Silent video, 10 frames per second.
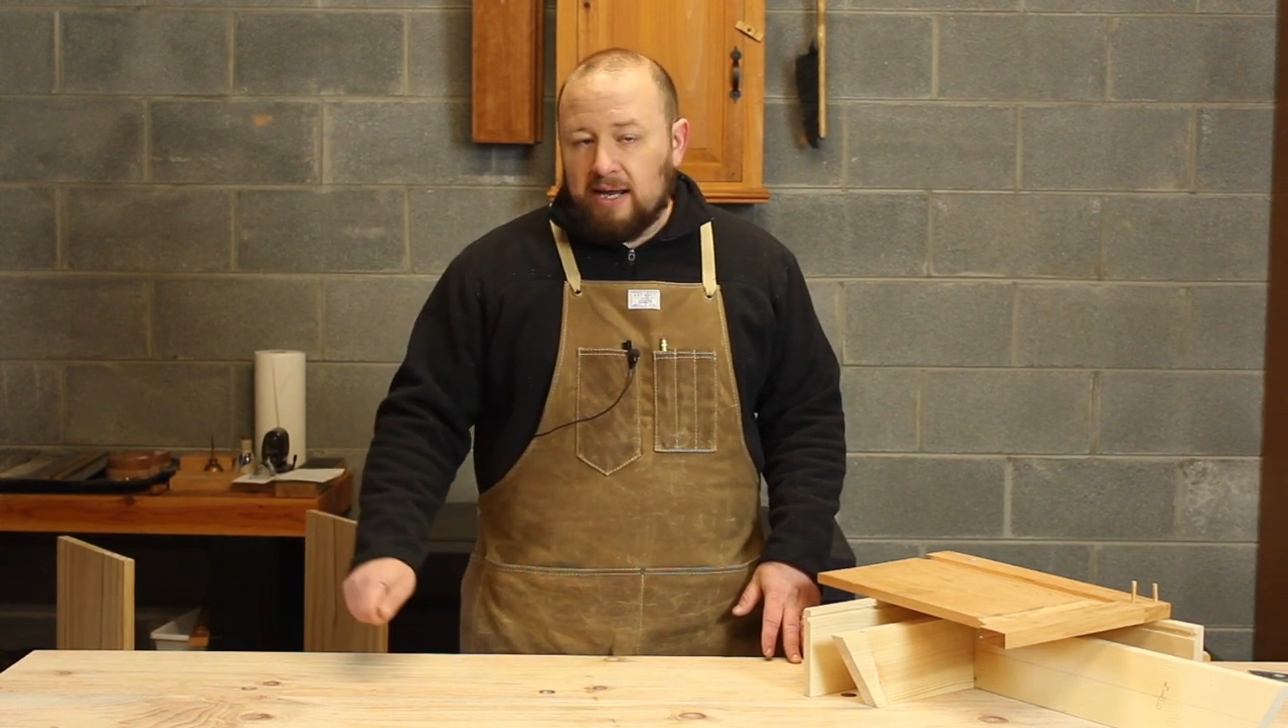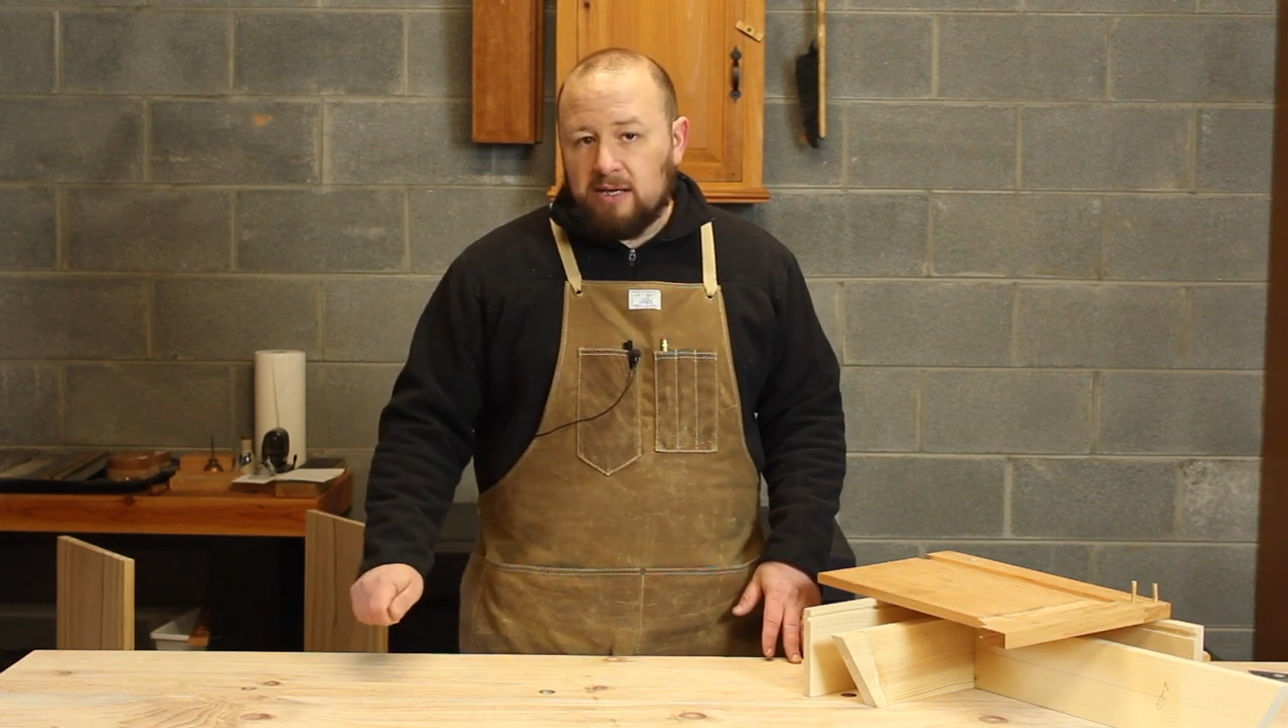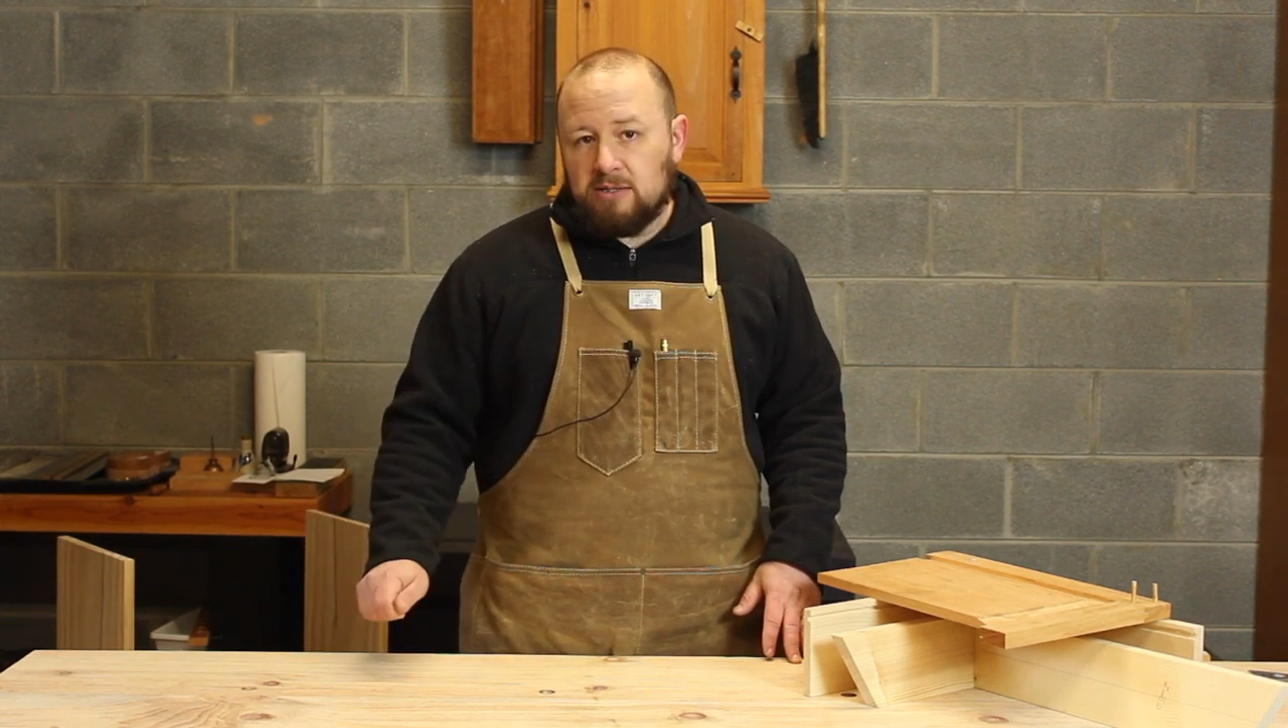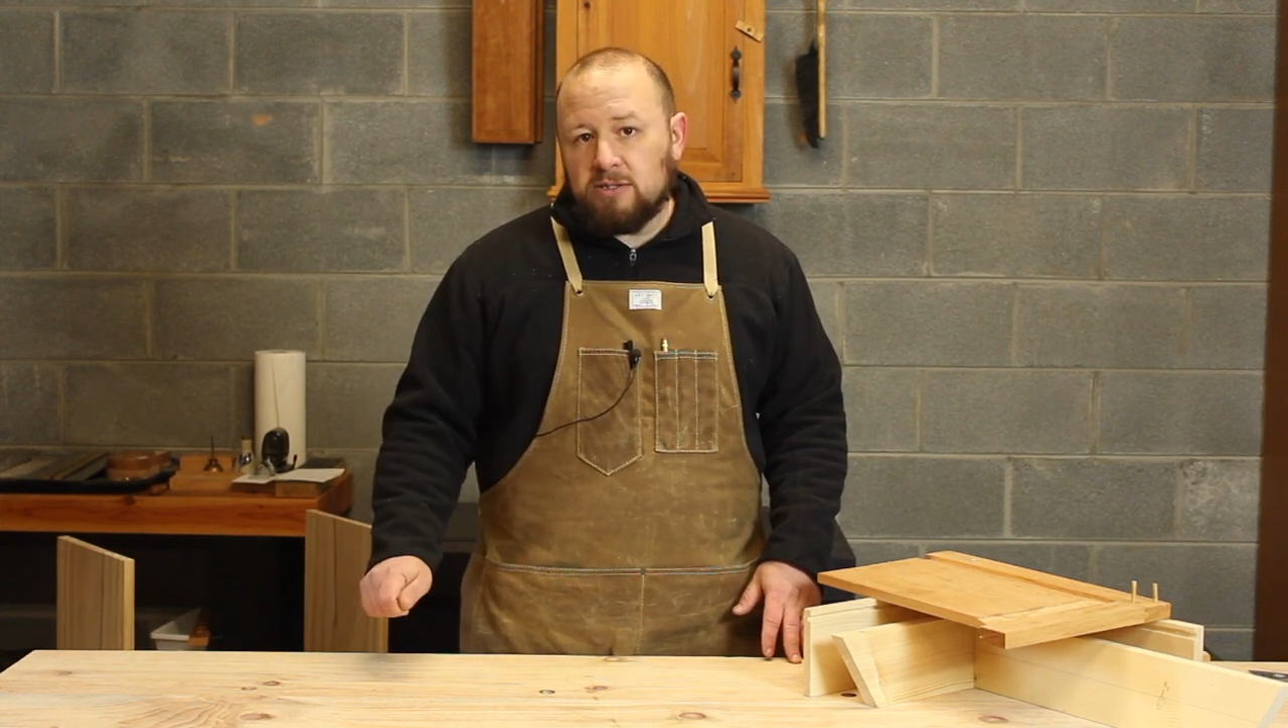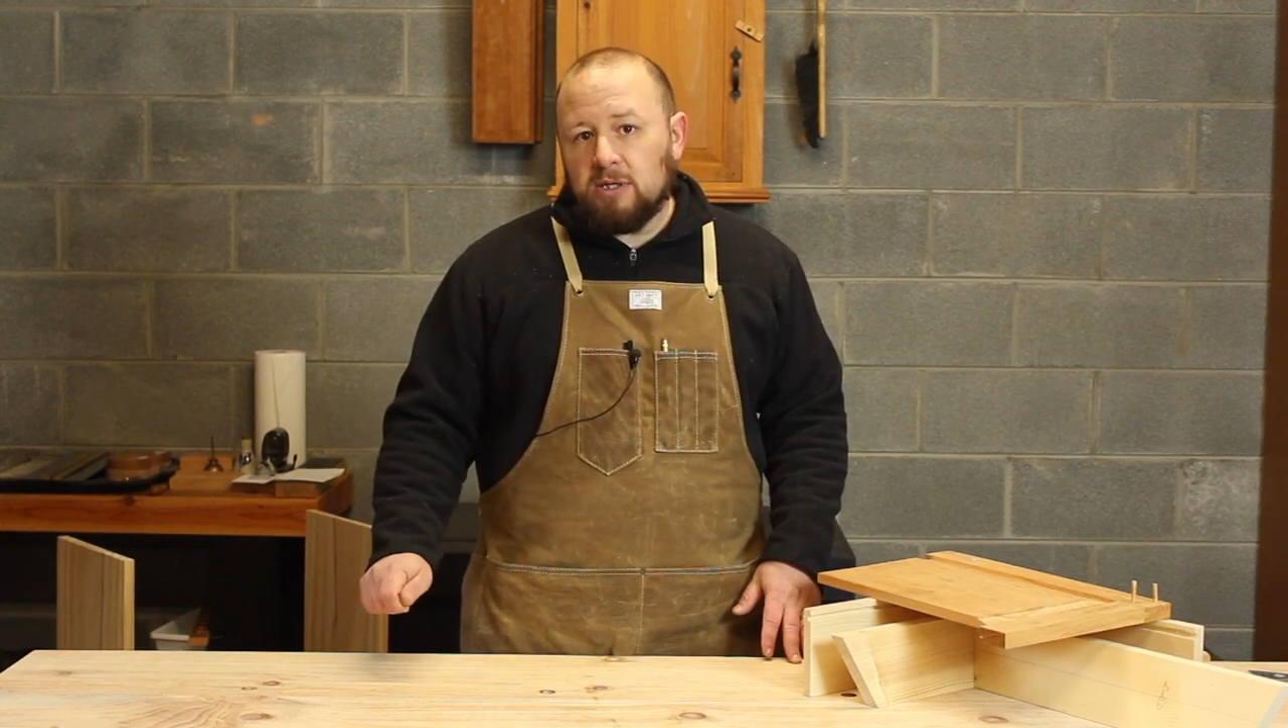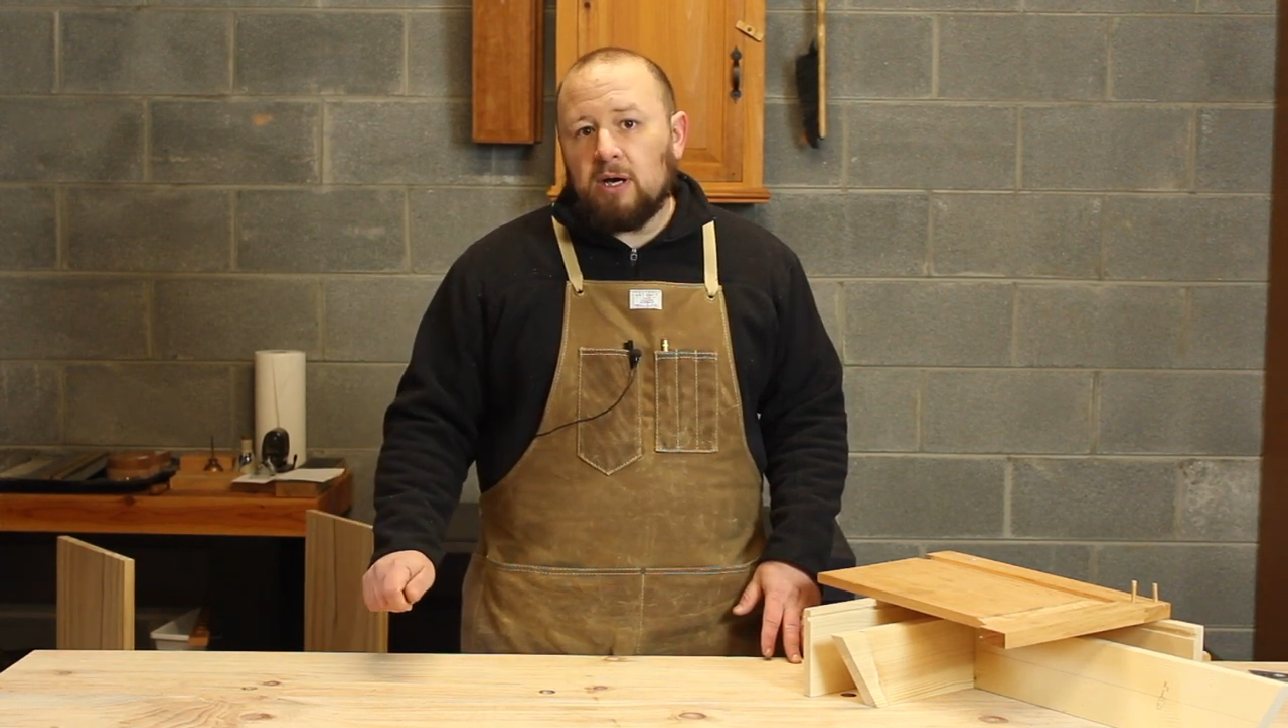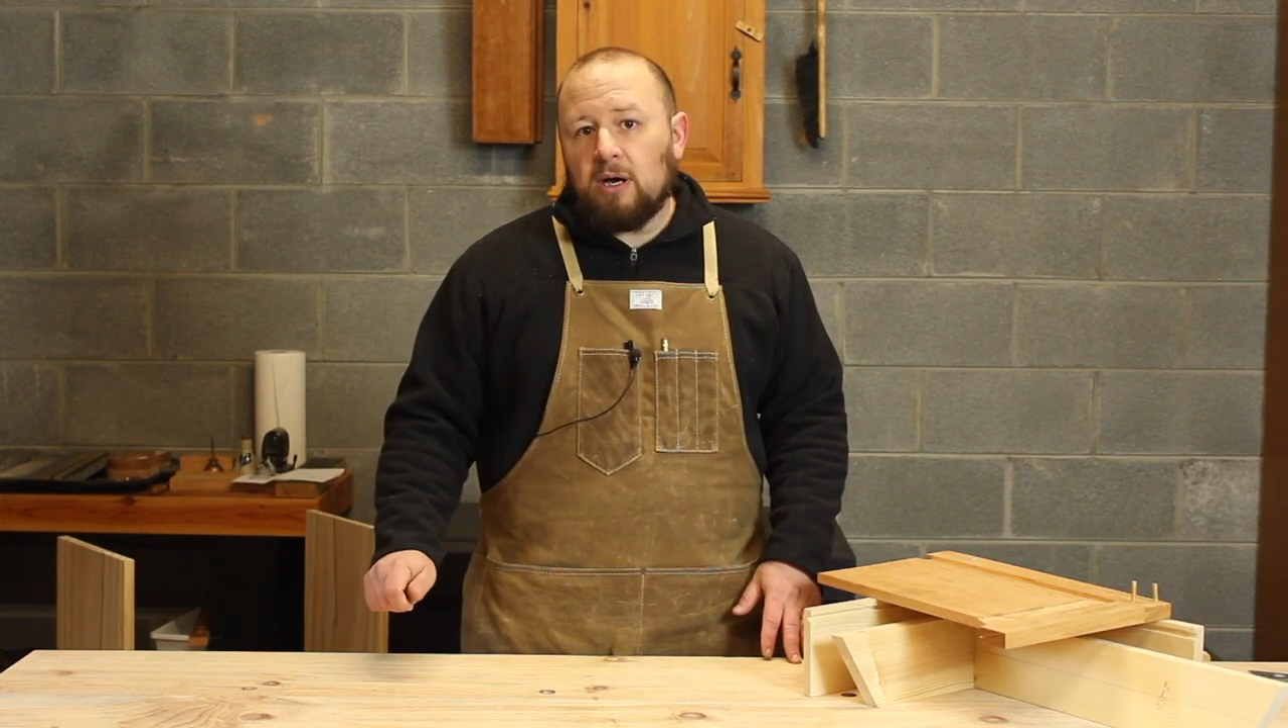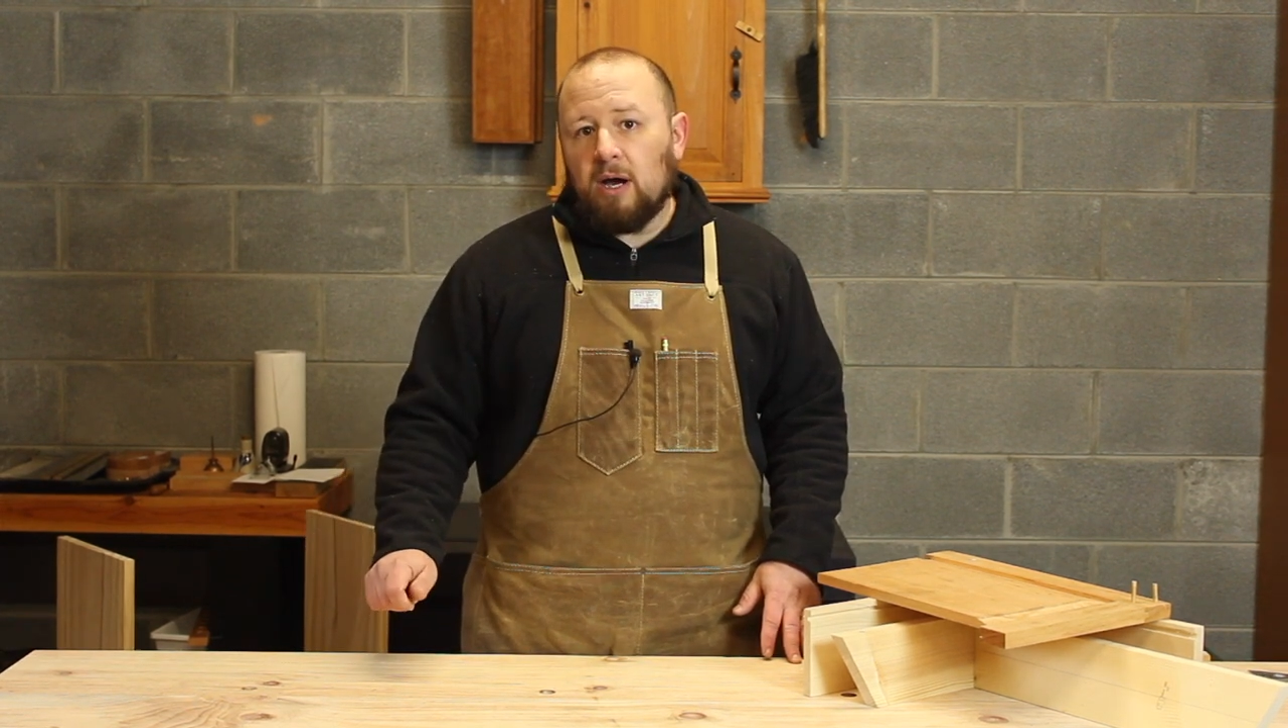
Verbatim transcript: edge